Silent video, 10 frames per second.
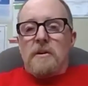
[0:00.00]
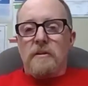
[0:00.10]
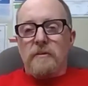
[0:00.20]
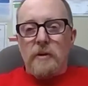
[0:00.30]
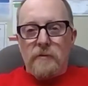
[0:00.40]

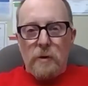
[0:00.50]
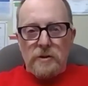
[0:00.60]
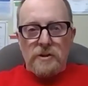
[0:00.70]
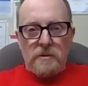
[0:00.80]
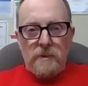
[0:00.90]
very
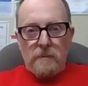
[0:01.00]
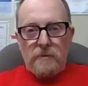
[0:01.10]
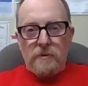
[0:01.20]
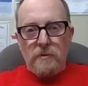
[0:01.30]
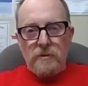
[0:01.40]
fortunate to be able
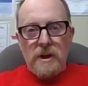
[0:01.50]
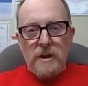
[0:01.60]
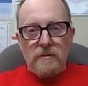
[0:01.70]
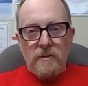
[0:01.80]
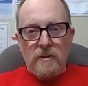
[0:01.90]
to do that
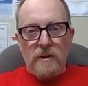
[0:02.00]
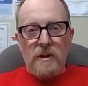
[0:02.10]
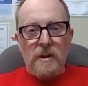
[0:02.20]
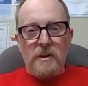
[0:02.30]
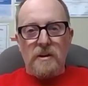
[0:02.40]

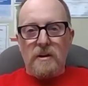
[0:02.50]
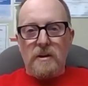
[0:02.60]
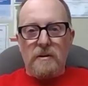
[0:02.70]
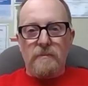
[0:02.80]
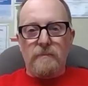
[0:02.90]
and
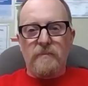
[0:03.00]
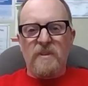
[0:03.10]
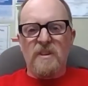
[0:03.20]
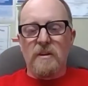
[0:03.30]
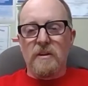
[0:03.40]
uh,
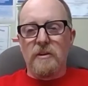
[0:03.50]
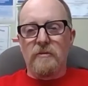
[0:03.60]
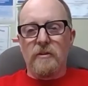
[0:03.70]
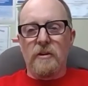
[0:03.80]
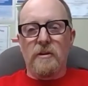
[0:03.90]

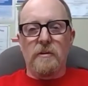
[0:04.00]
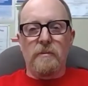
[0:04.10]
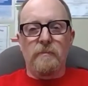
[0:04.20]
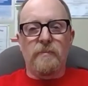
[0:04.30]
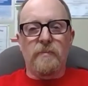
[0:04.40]
give the
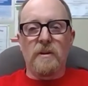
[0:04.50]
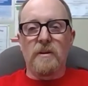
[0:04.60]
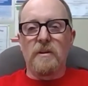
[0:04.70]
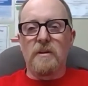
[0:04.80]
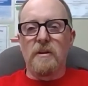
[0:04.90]

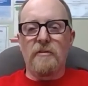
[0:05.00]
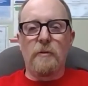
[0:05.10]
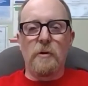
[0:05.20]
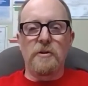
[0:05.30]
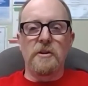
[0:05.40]
less
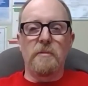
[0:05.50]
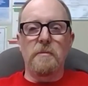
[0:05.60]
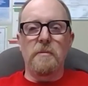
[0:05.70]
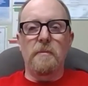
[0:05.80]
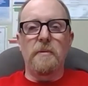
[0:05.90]
fortunate
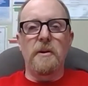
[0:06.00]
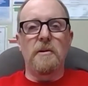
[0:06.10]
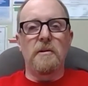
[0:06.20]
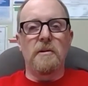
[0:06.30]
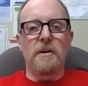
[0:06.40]
people up
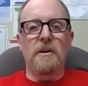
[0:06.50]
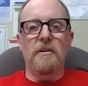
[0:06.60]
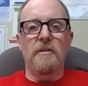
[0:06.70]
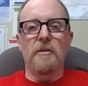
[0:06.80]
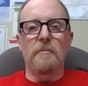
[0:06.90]
here
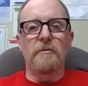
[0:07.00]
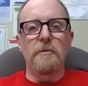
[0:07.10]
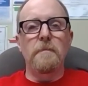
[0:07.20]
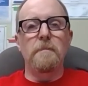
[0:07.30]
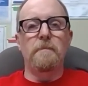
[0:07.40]
uh, some
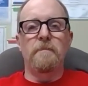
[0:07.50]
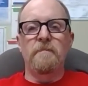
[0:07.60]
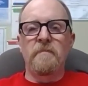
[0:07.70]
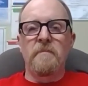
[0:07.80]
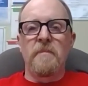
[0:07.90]
food
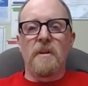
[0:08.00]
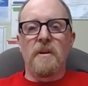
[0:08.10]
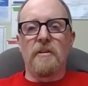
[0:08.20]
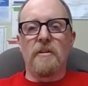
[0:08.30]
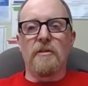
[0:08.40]
yeah.
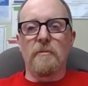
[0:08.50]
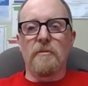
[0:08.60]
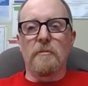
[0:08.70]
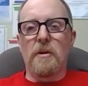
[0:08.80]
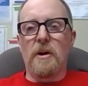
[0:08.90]
and some
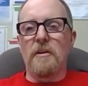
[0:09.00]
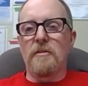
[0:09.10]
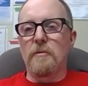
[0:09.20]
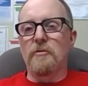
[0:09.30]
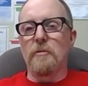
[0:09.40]
support,
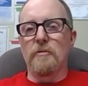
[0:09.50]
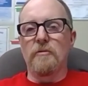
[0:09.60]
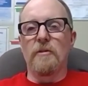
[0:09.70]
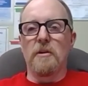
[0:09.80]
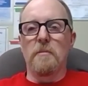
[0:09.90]
which was
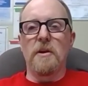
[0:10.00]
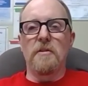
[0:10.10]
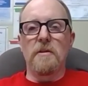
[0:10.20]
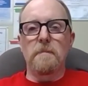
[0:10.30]
really amazing.